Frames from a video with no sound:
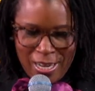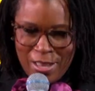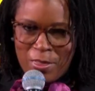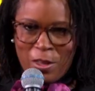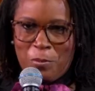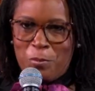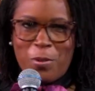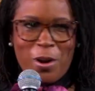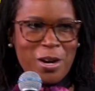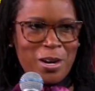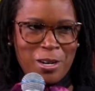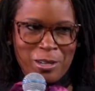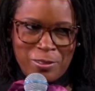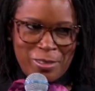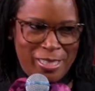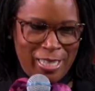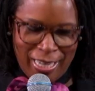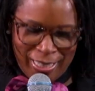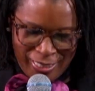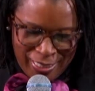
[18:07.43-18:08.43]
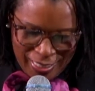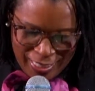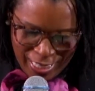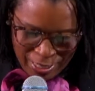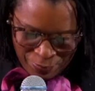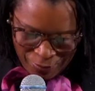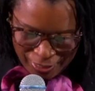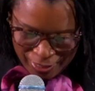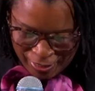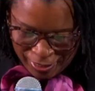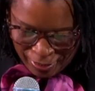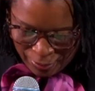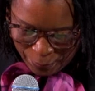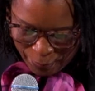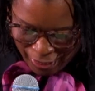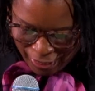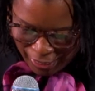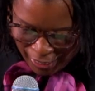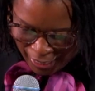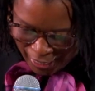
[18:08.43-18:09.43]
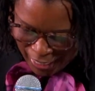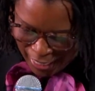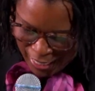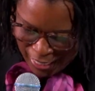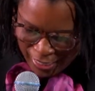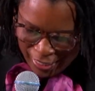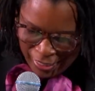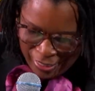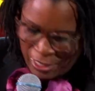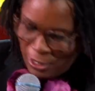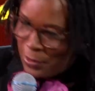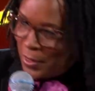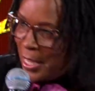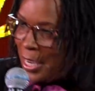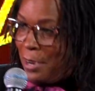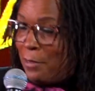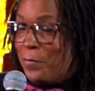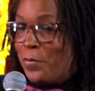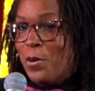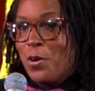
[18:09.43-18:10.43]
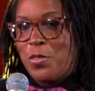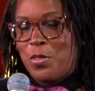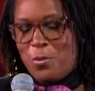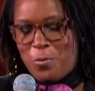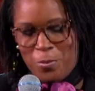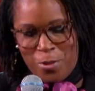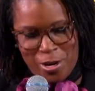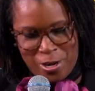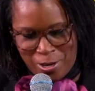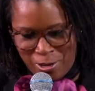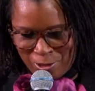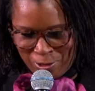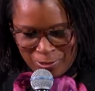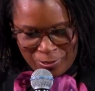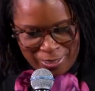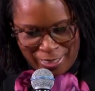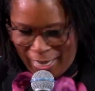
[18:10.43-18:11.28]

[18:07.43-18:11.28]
the world didn't give it to me, so therefore the world